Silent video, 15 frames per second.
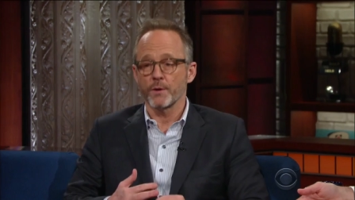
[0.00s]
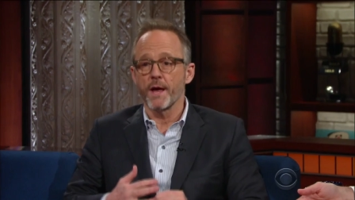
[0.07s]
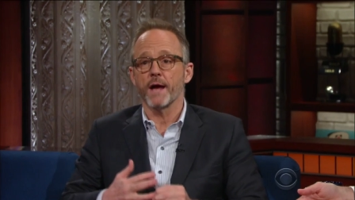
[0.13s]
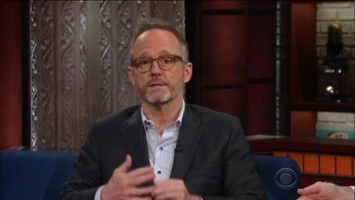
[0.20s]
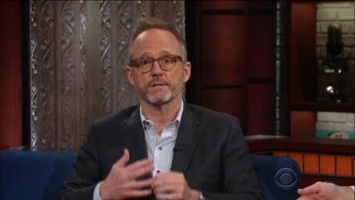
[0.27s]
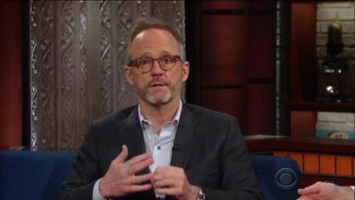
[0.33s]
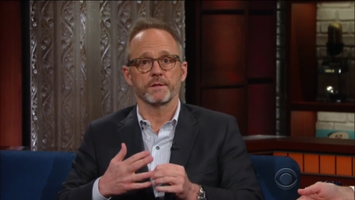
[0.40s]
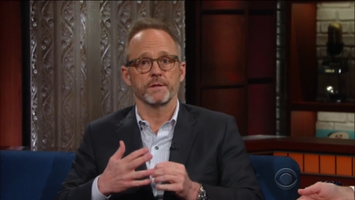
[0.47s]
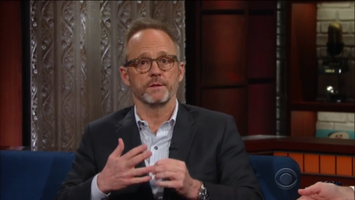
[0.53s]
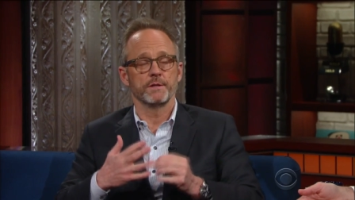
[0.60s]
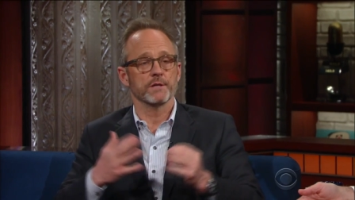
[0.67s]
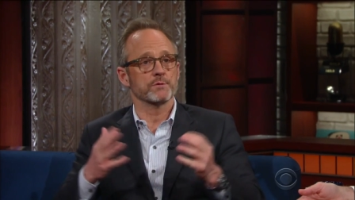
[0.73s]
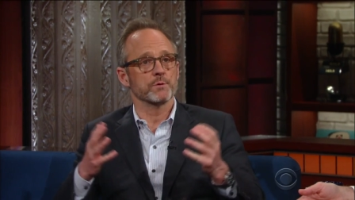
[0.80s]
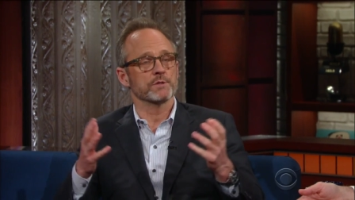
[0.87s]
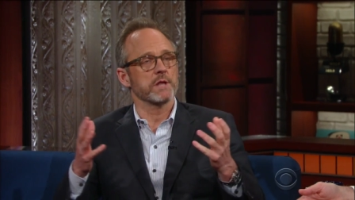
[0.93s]
does that mean?
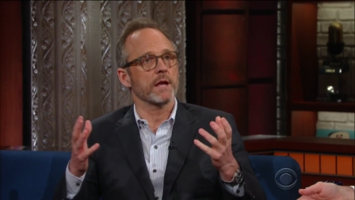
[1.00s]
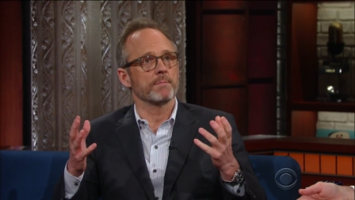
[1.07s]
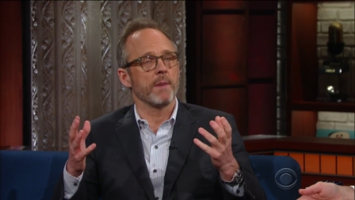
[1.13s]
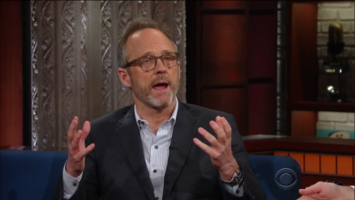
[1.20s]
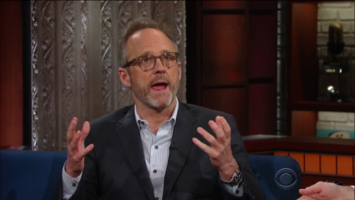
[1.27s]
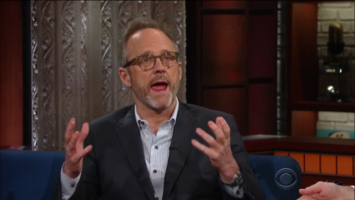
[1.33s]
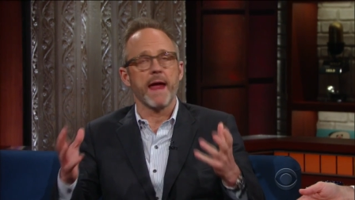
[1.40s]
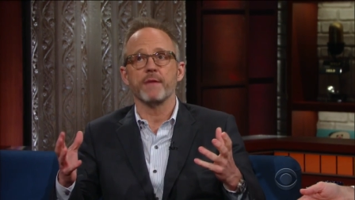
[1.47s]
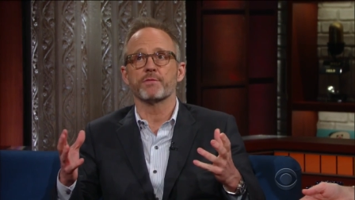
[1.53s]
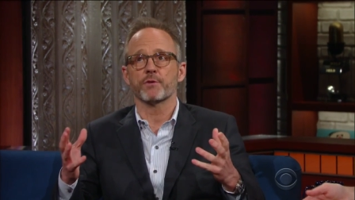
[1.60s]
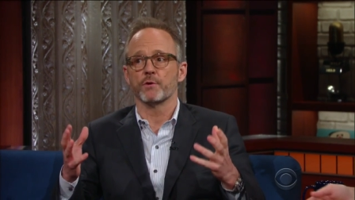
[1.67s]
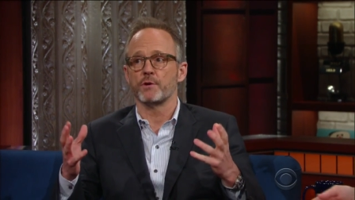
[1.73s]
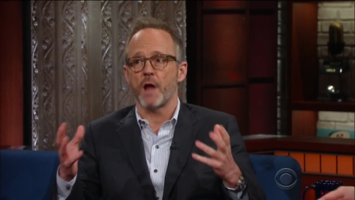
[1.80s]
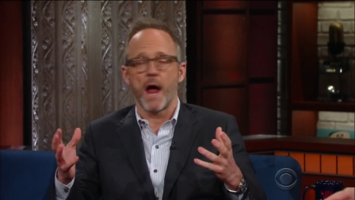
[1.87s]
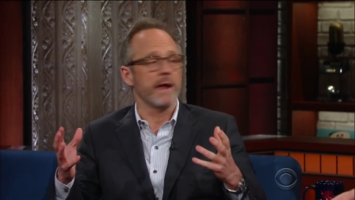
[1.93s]
This was like my 8th or
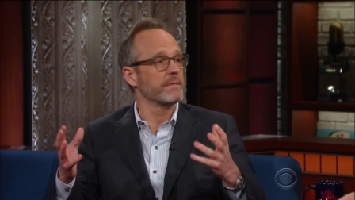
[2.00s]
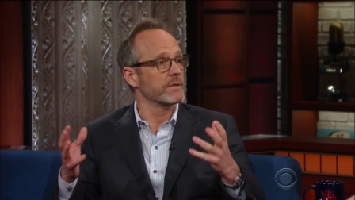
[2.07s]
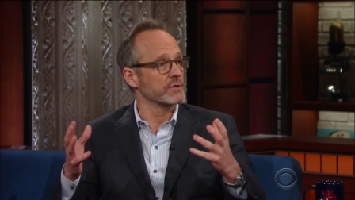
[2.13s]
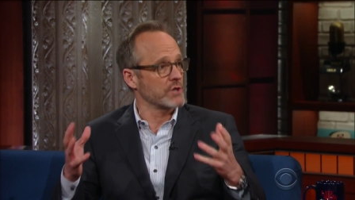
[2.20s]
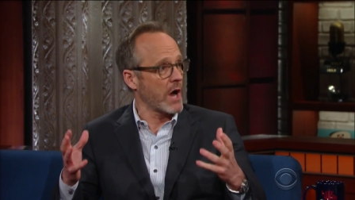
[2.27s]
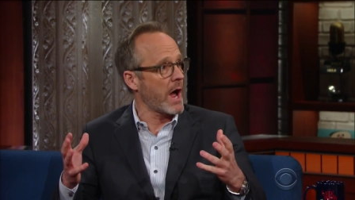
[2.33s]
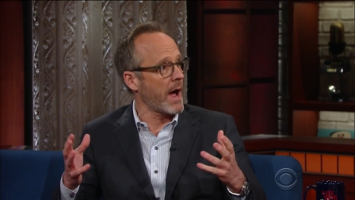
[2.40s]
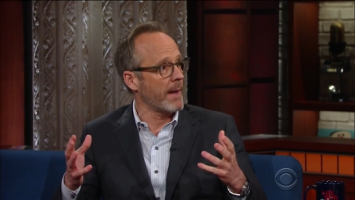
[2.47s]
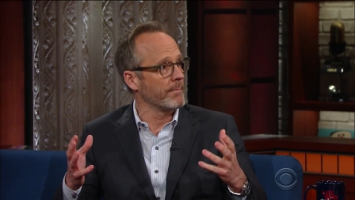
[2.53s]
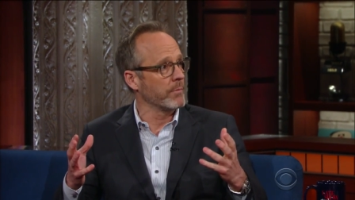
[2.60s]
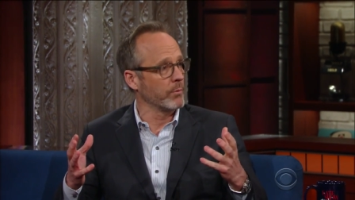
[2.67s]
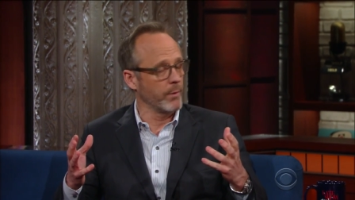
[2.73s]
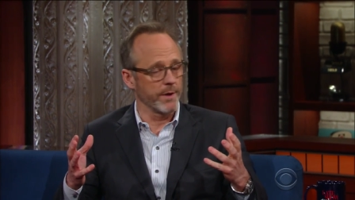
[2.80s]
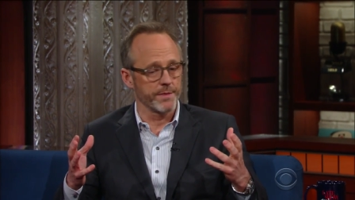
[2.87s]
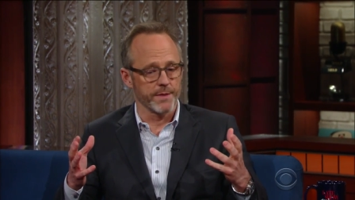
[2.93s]
9th job
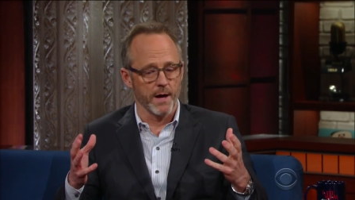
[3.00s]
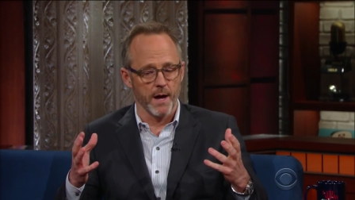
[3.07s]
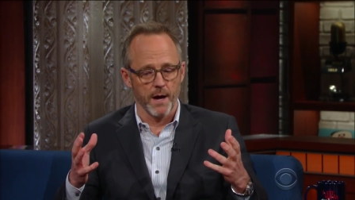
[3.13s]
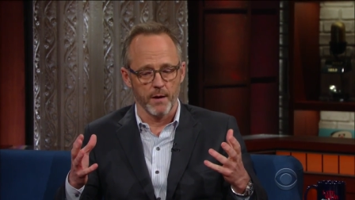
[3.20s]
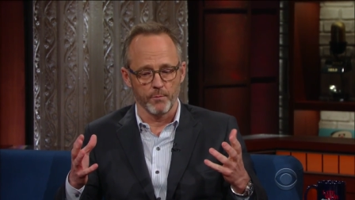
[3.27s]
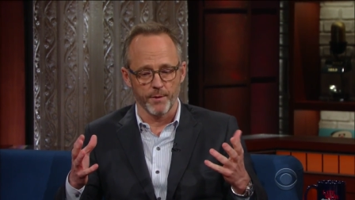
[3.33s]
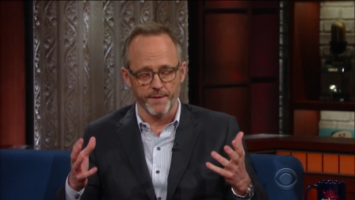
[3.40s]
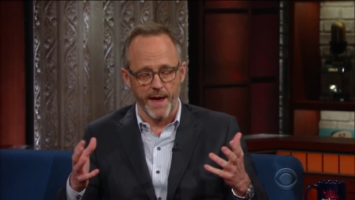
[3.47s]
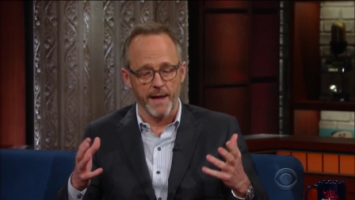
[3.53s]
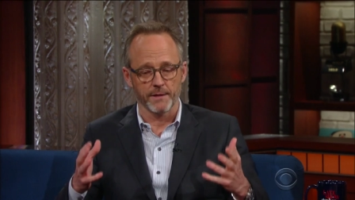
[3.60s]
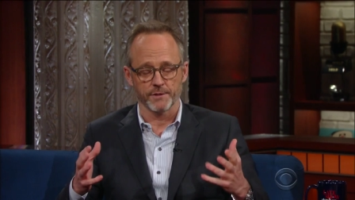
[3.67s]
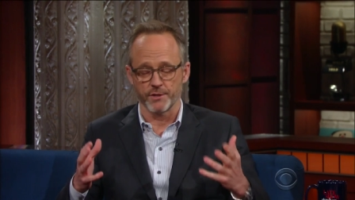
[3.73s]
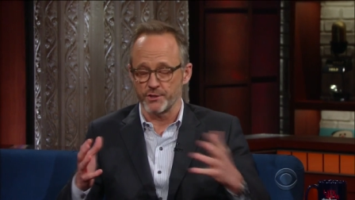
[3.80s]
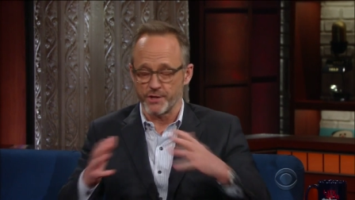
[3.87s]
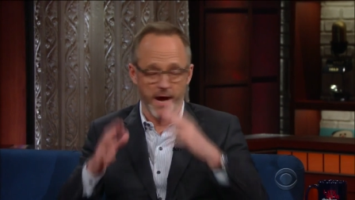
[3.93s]
with
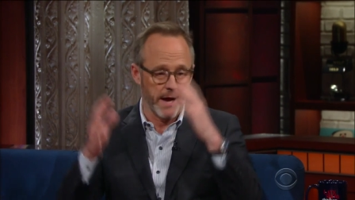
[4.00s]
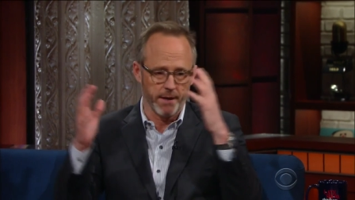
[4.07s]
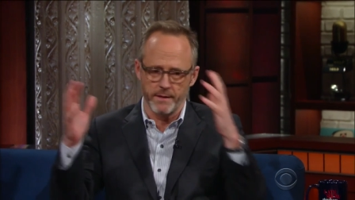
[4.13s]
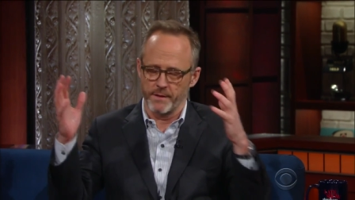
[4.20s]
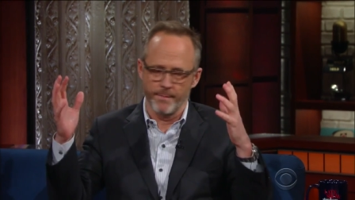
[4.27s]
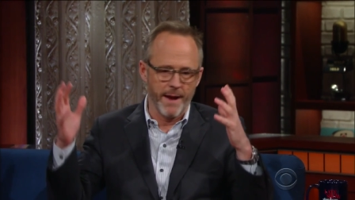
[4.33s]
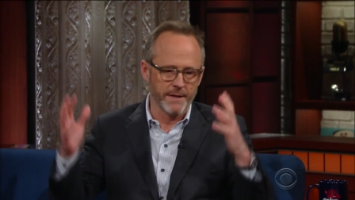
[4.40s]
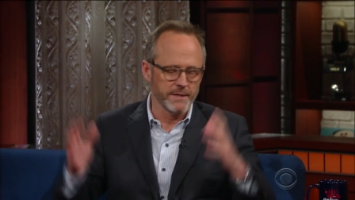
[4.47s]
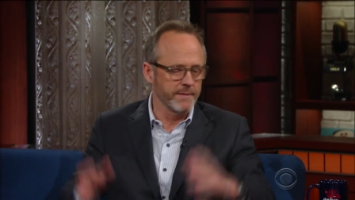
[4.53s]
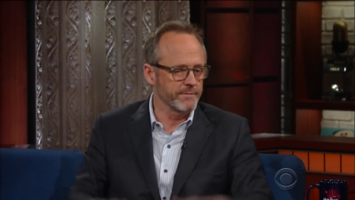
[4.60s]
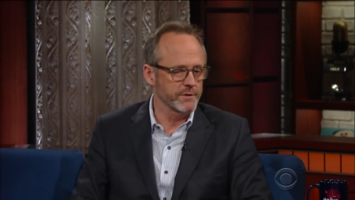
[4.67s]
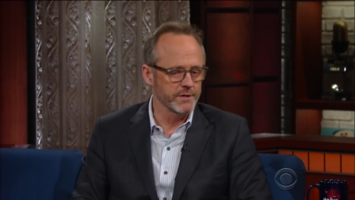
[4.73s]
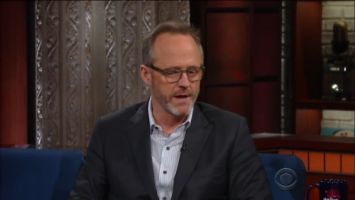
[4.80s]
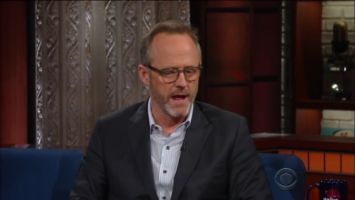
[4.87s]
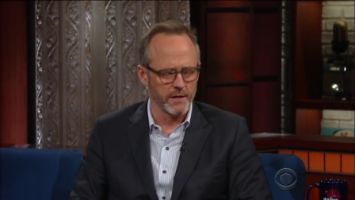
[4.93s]
Allison Janney, the
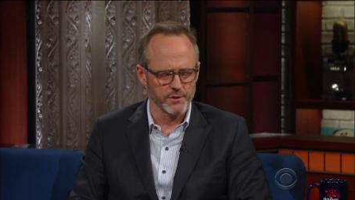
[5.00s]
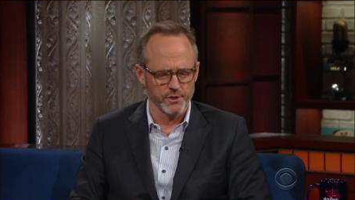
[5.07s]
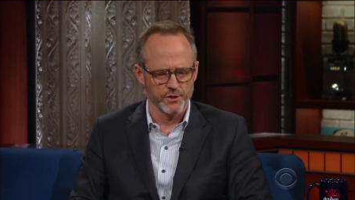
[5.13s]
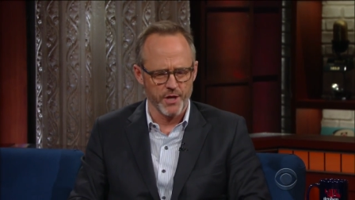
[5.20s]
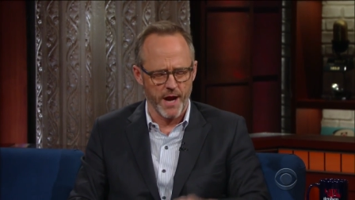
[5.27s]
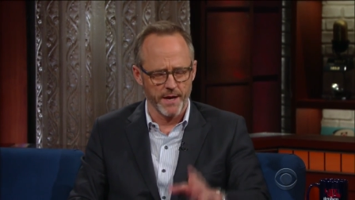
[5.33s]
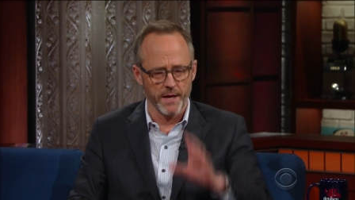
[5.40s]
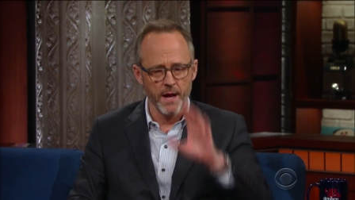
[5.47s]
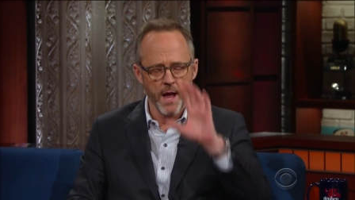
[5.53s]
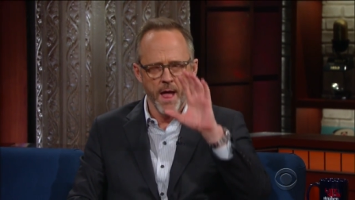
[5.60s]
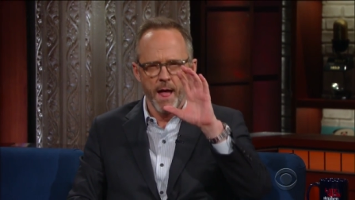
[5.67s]
magnificent Allison Janney.